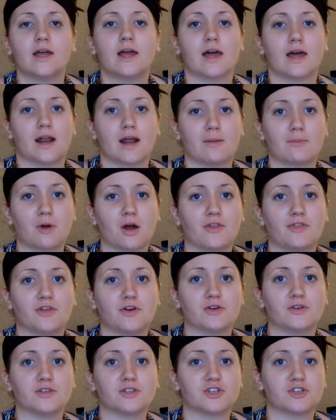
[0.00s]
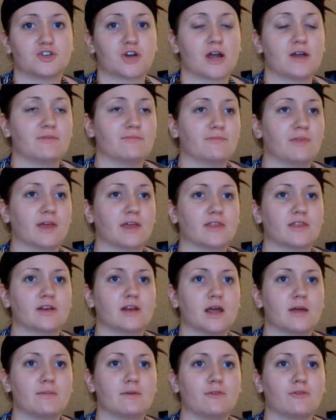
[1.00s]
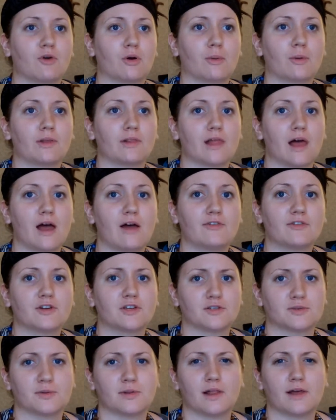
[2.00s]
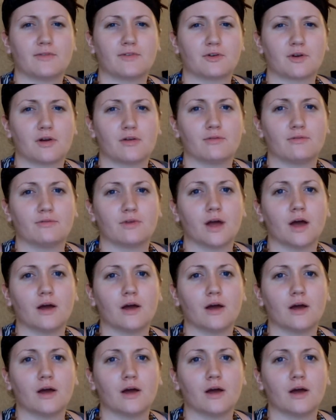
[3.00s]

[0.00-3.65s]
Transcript: and I brought those like the night before we left, because we left around